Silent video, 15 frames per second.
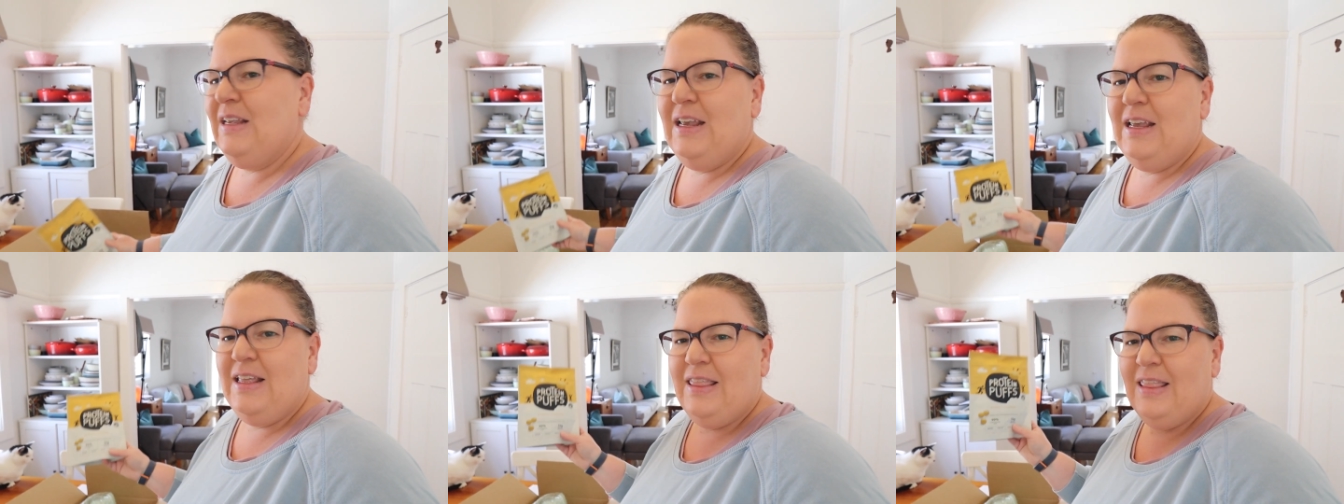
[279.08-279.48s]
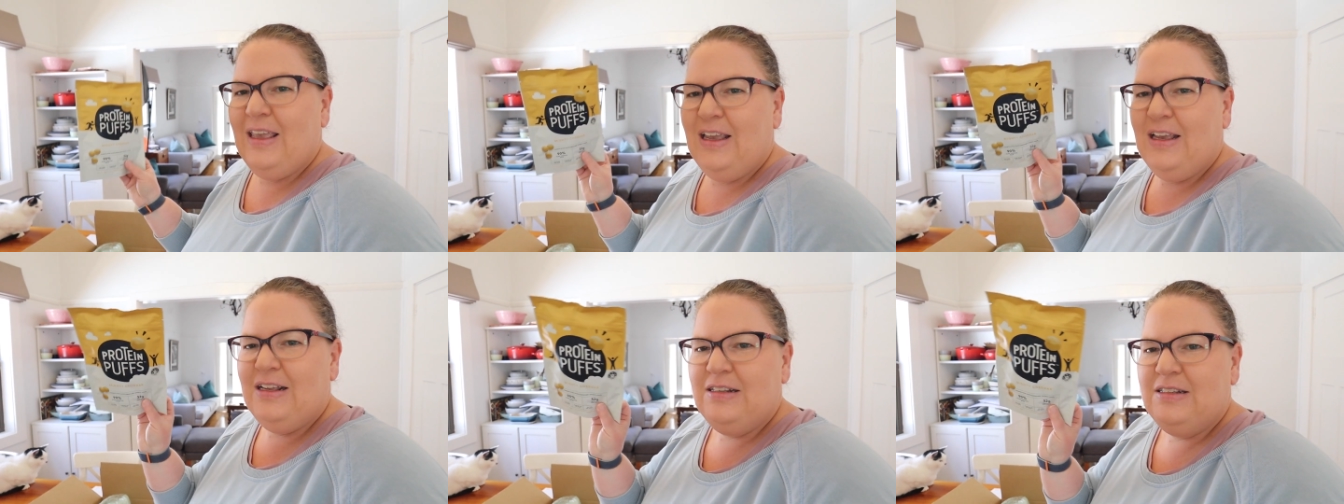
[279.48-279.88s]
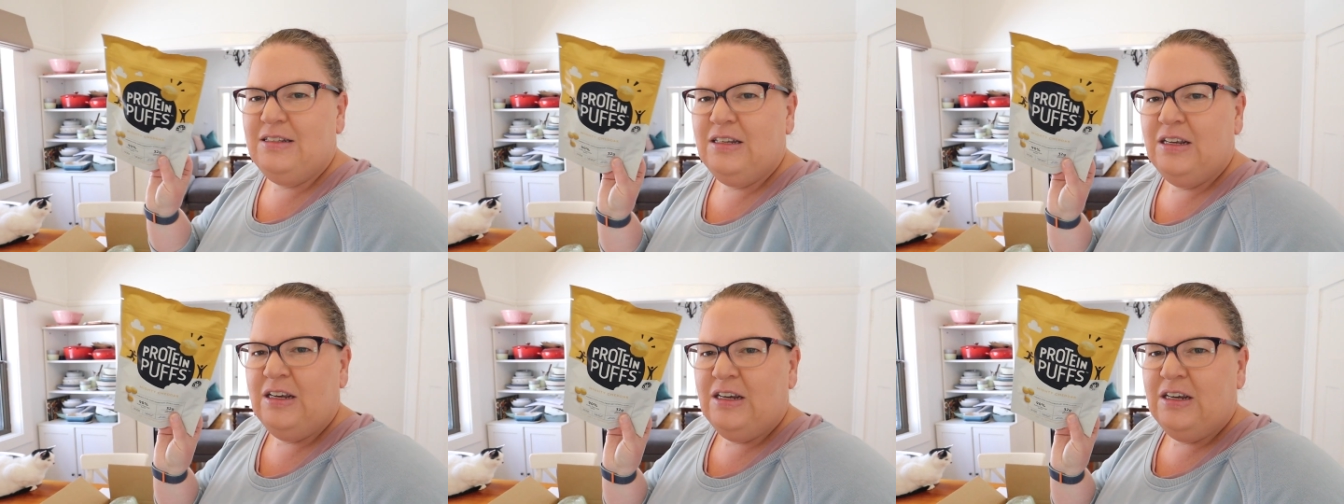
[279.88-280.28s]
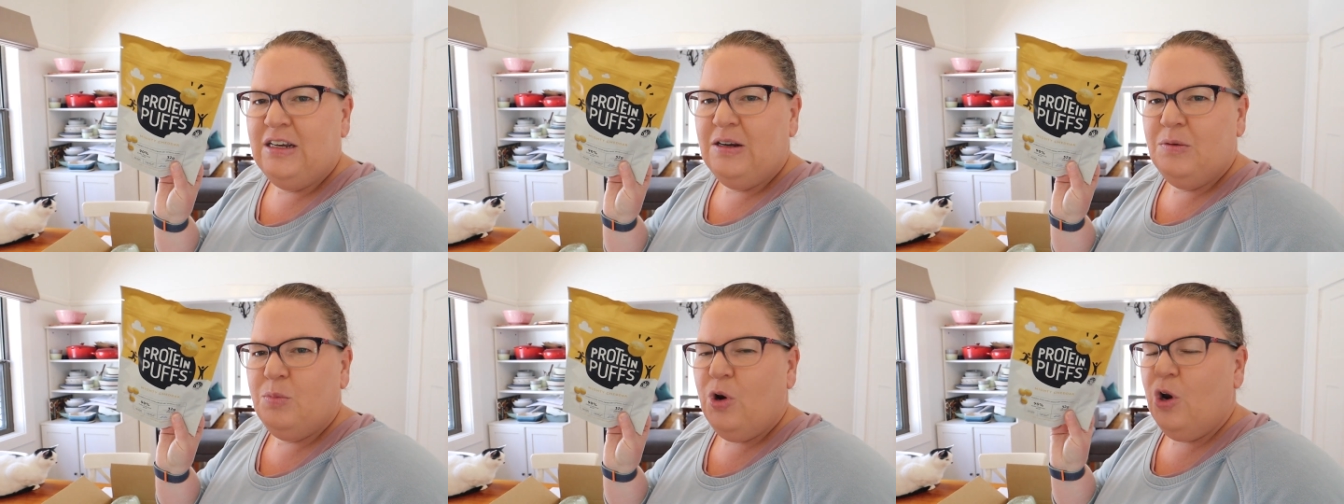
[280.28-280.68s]
seeing these
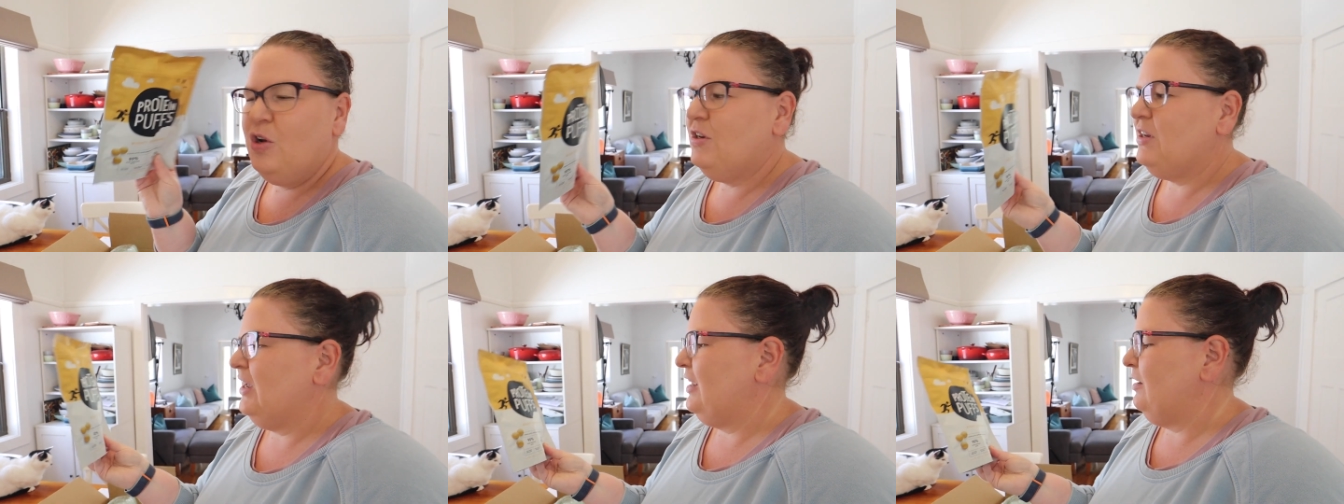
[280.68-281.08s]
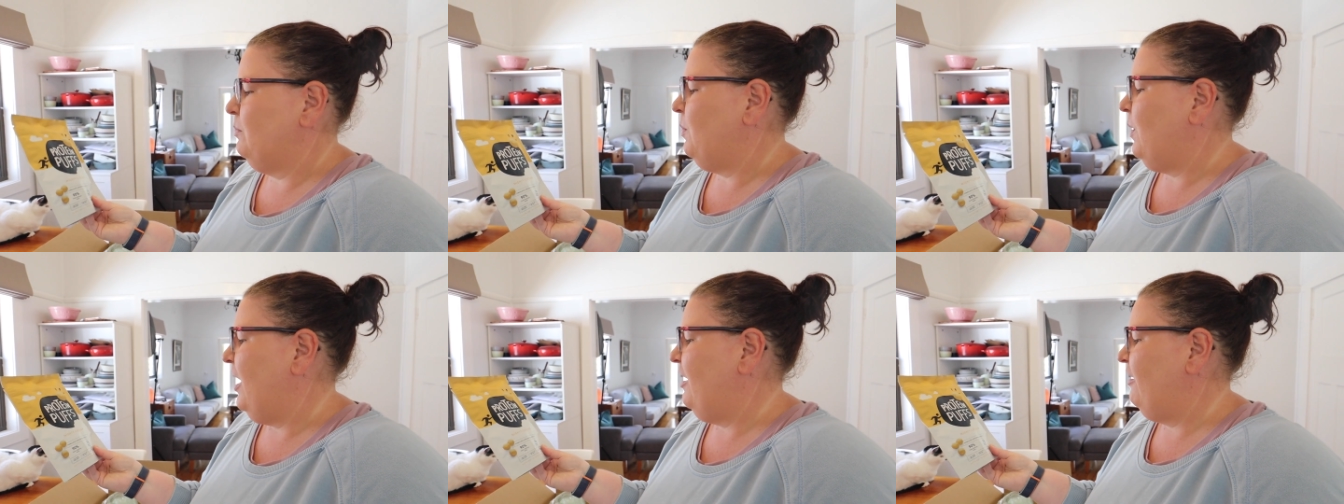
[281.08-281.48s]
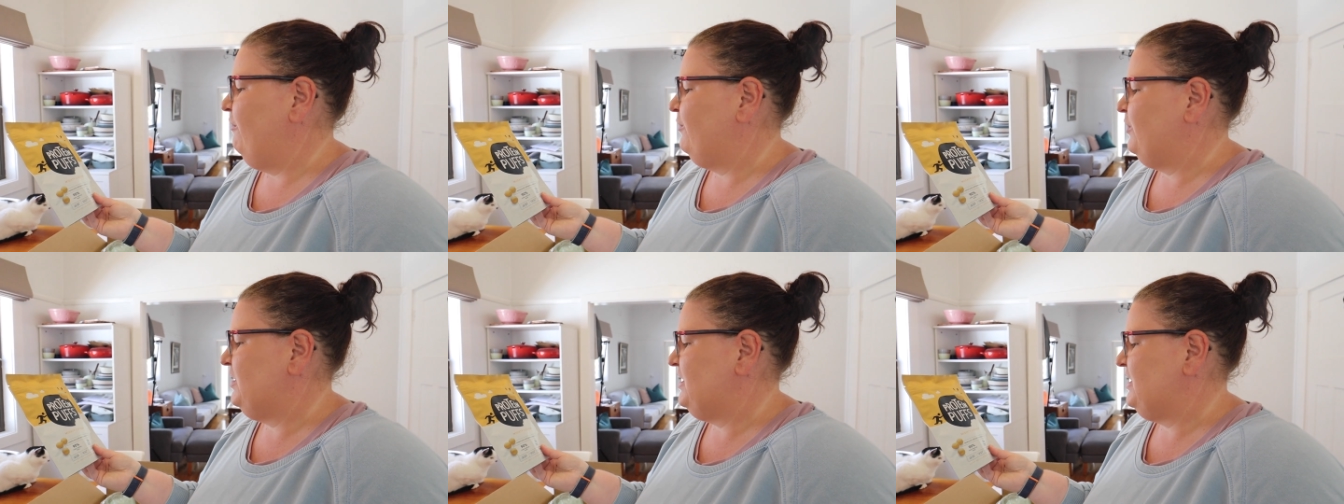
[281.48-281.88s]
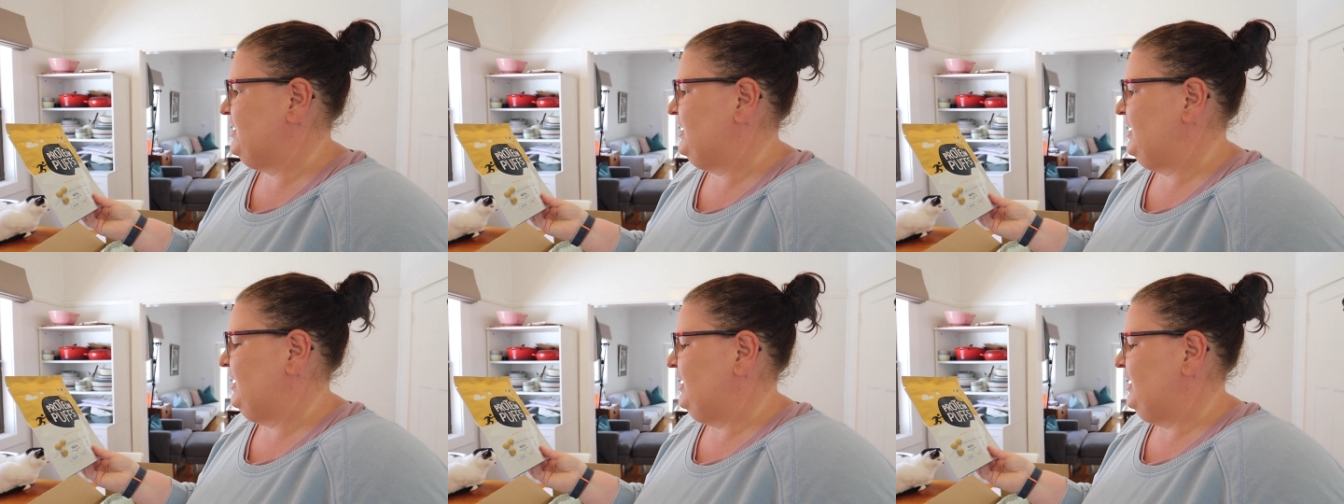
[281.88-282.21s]
protein puffs.